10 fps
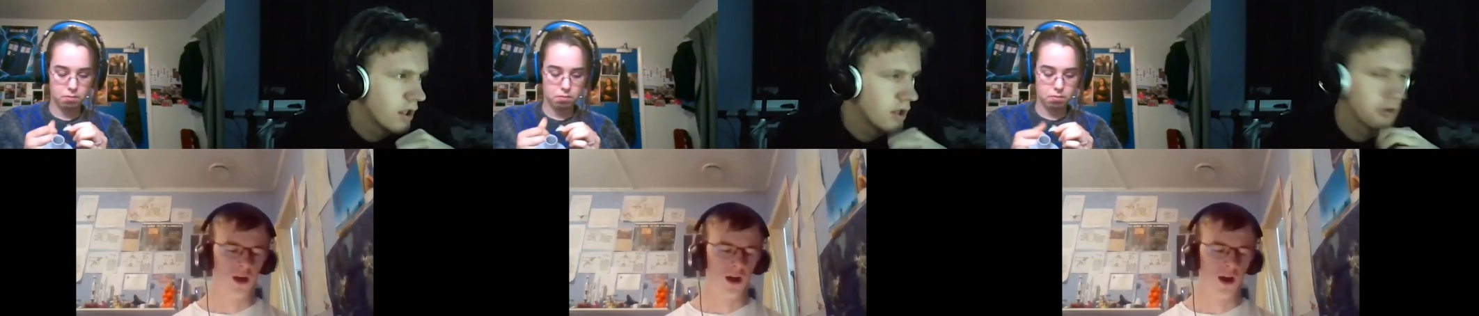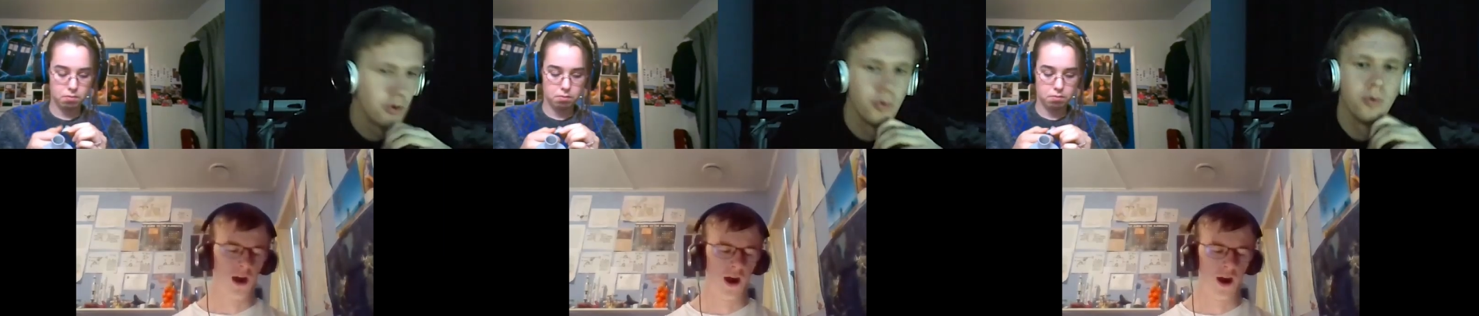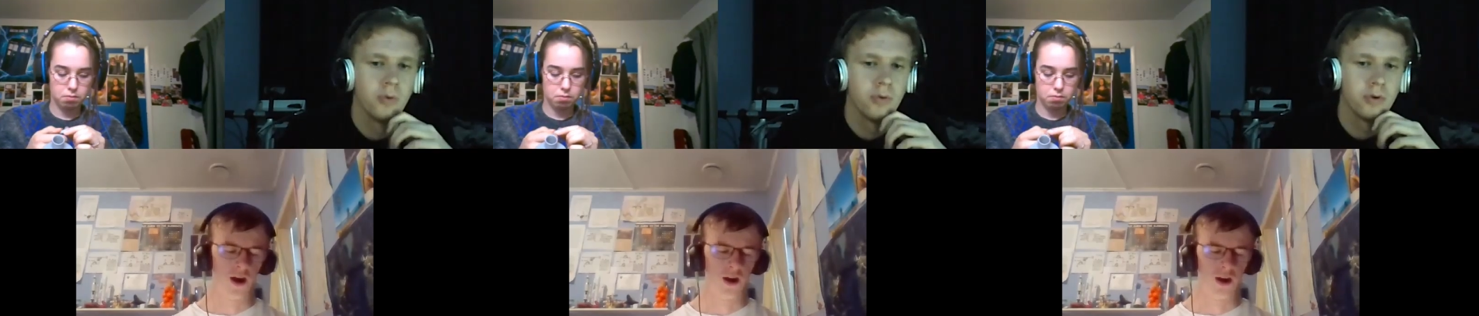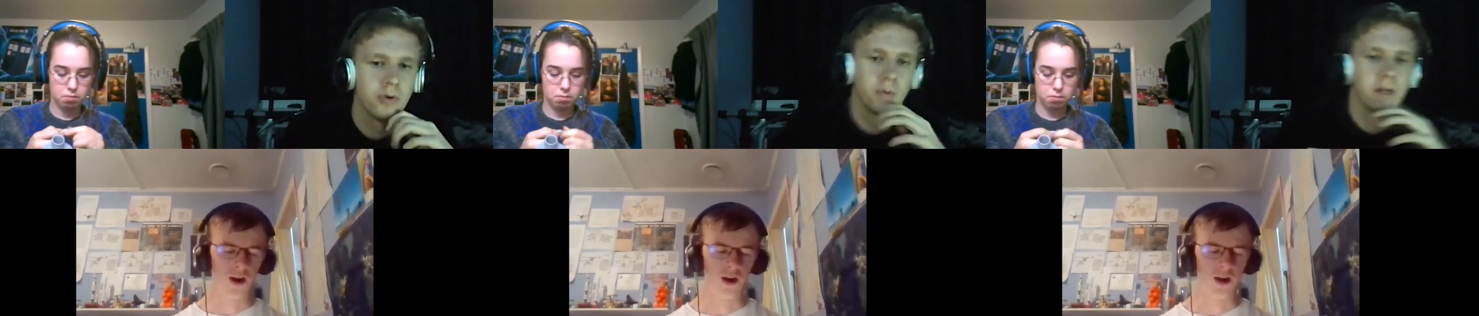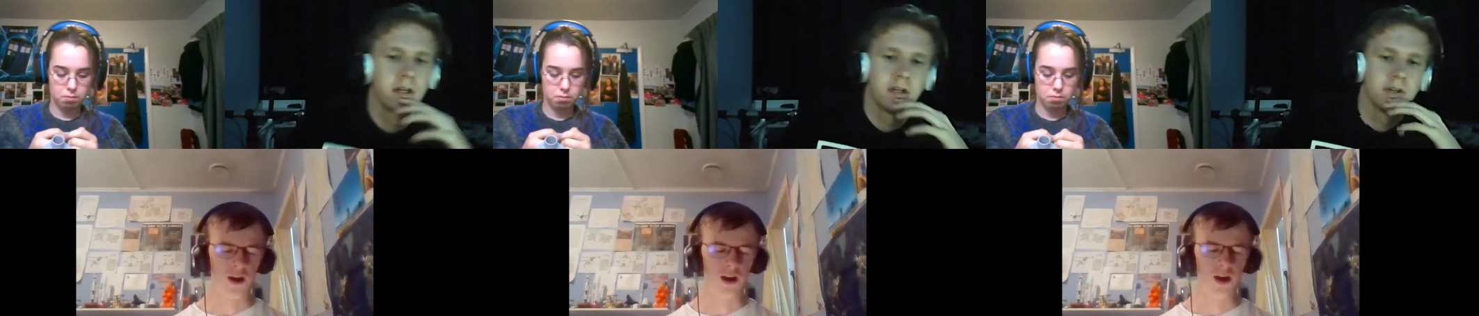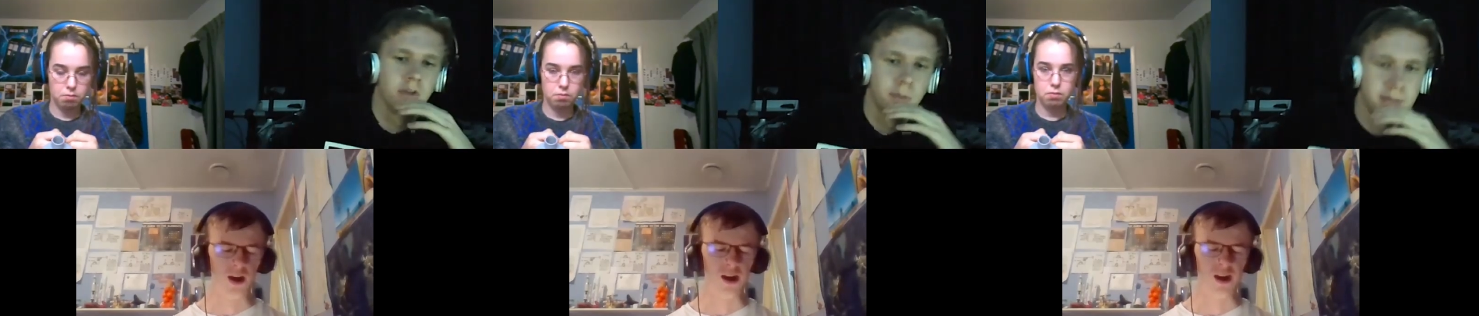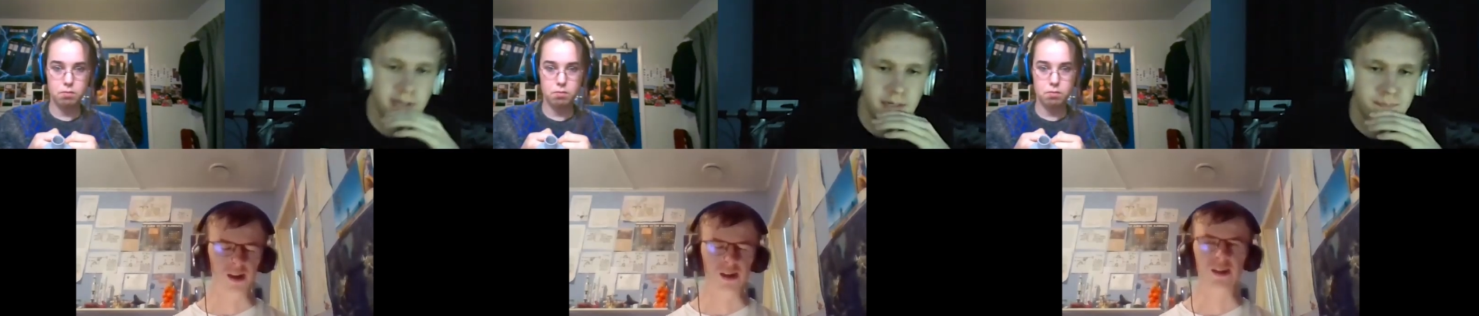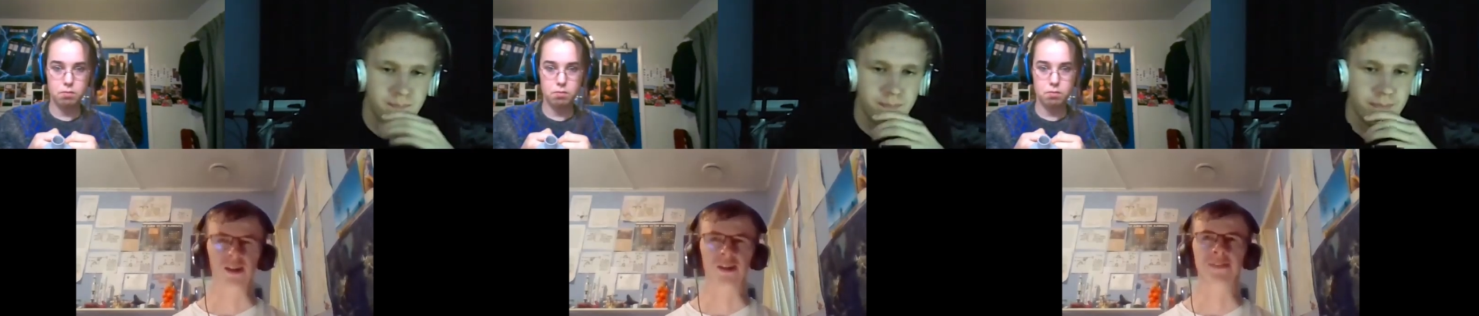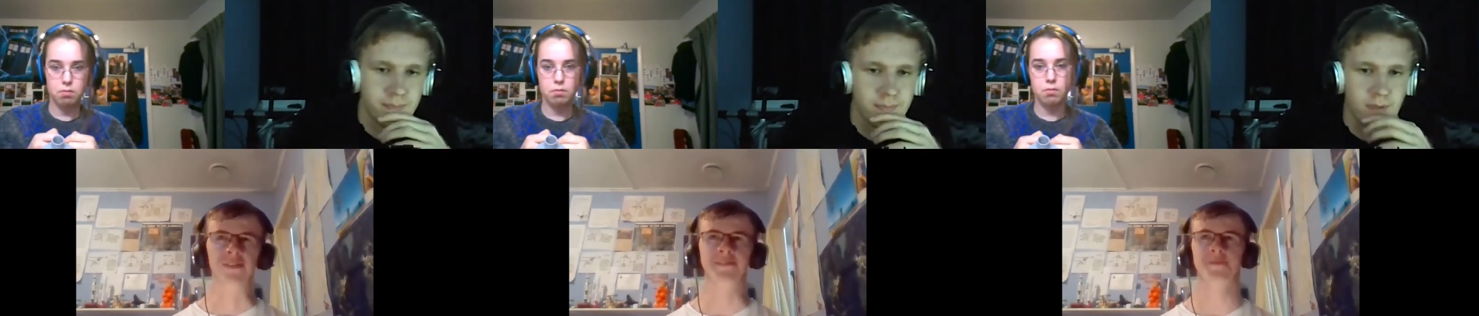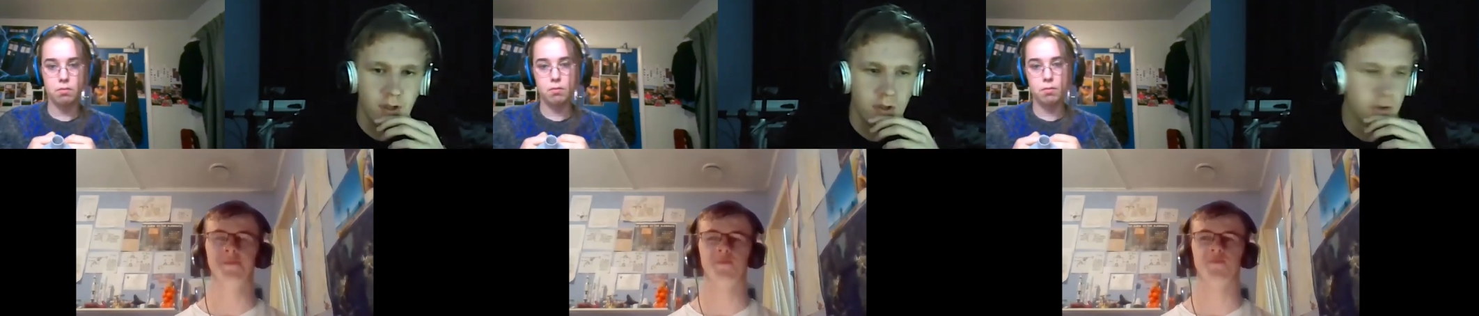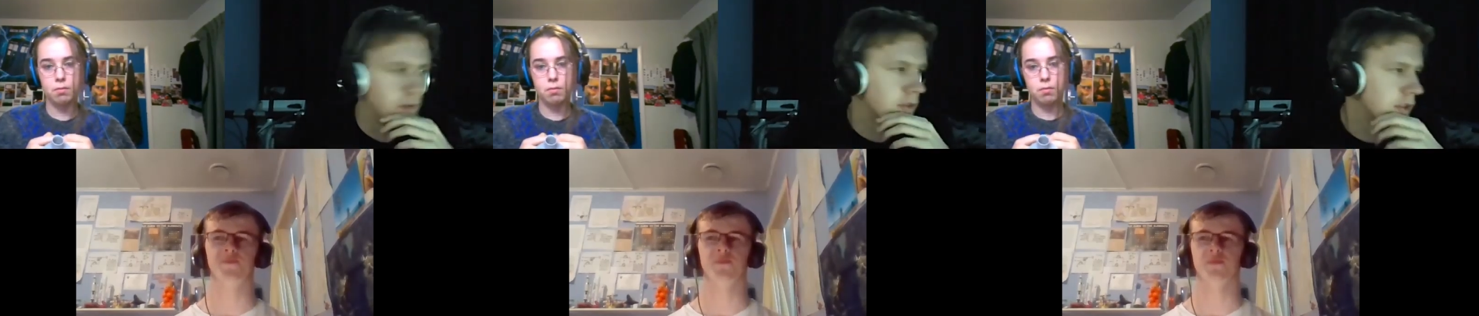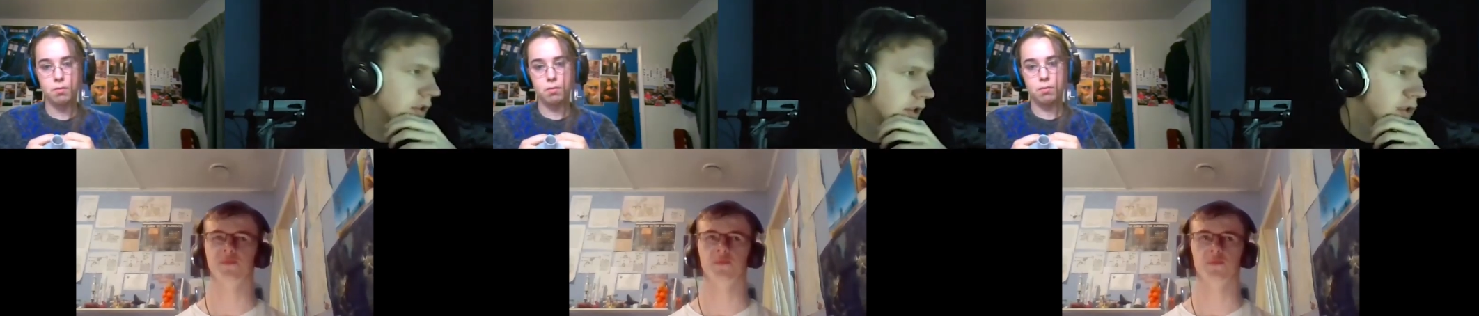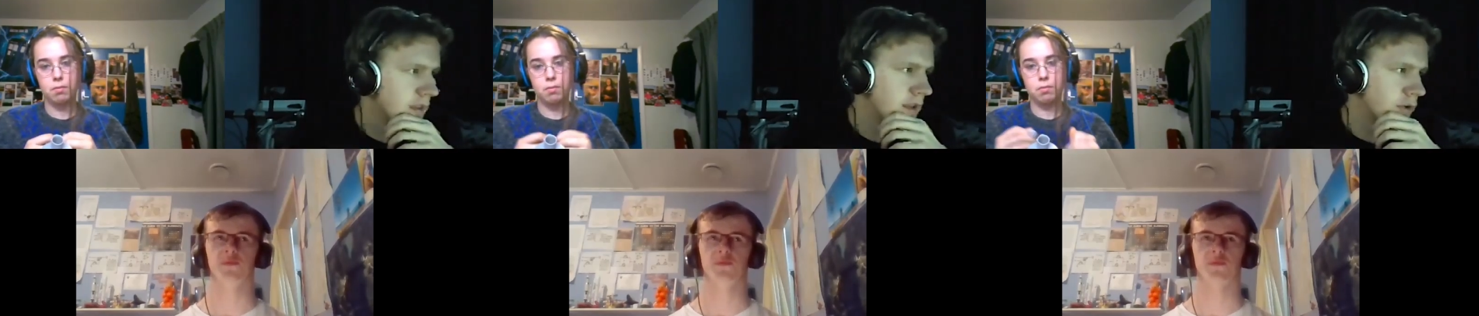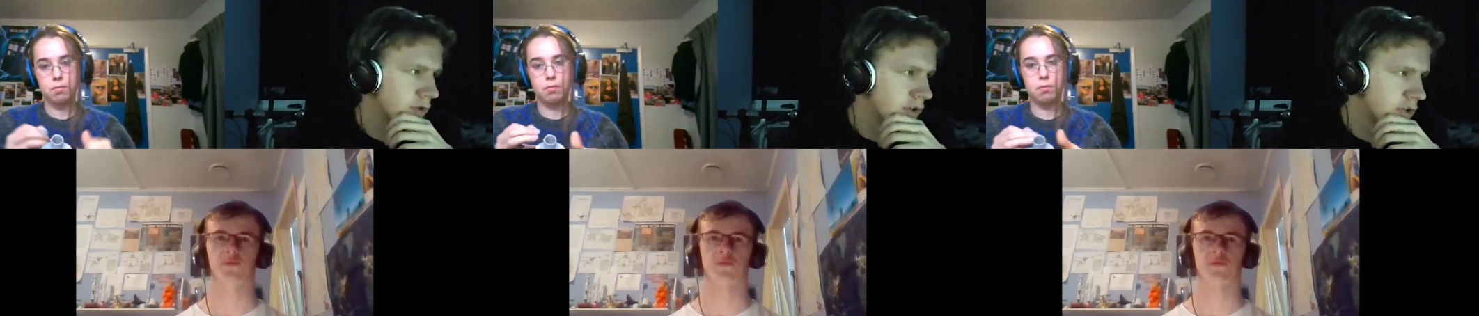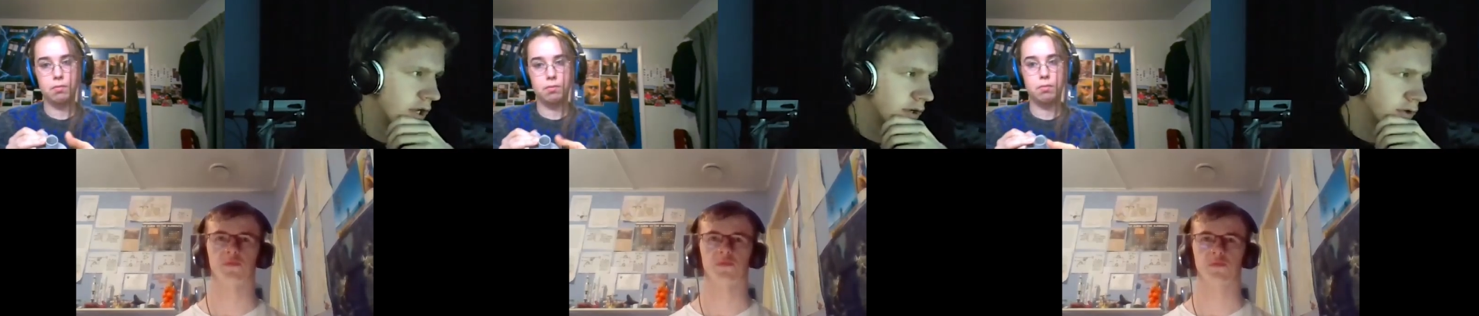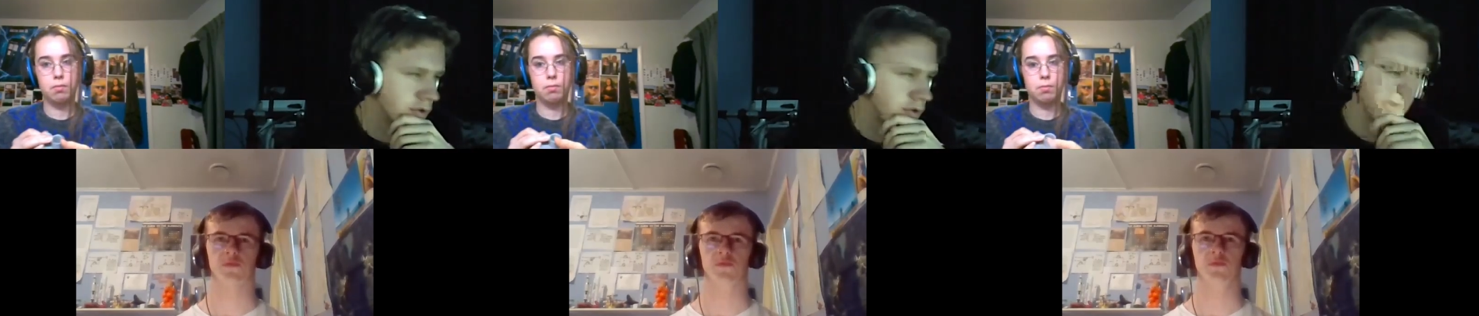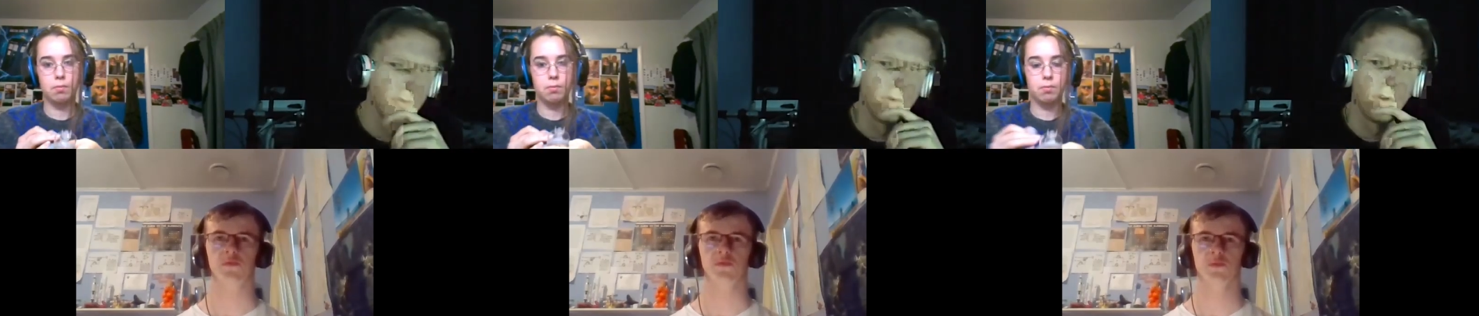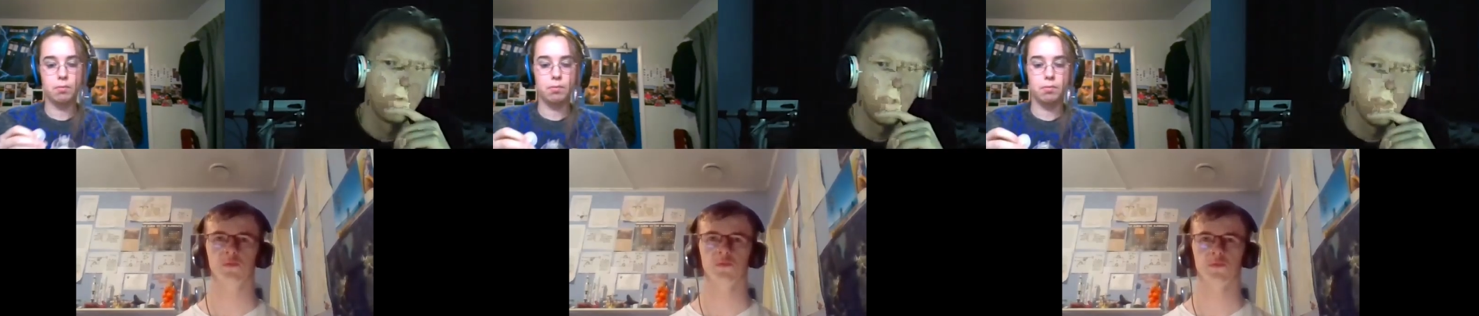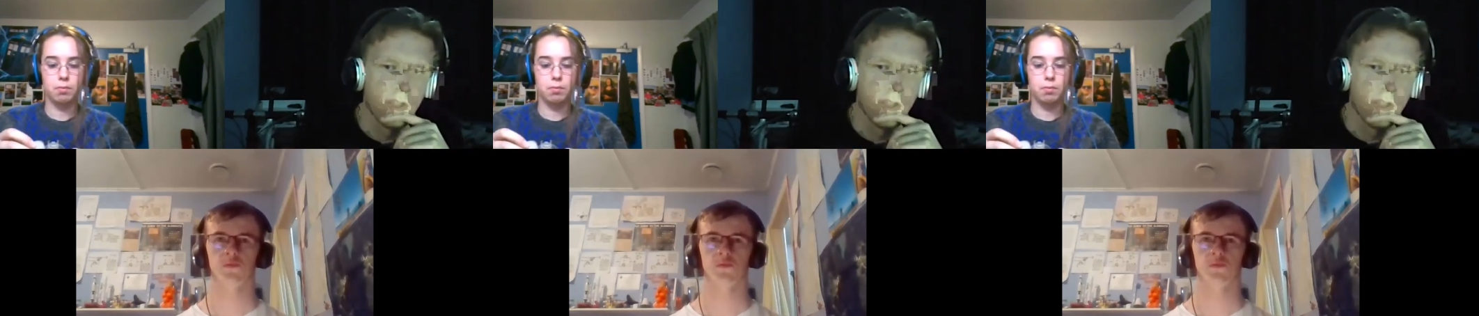Speaker 1: So when did Louis die? So that doctor died on June 1st, and